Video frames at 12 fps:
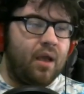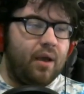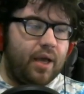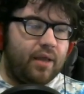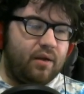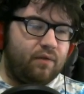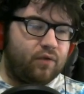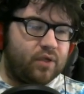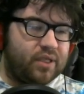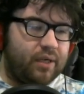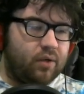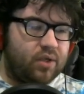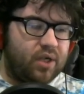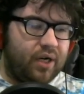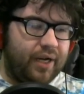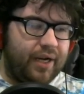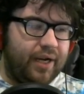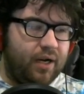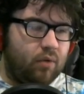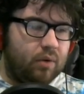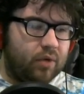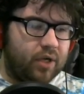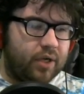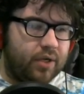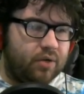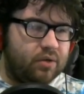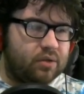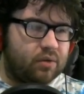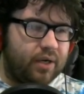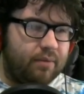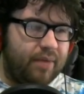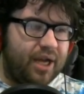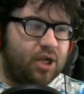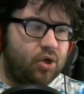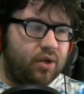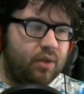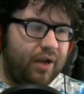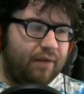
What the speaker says: And then for single target here, what we're going to do is we're going to make sure that we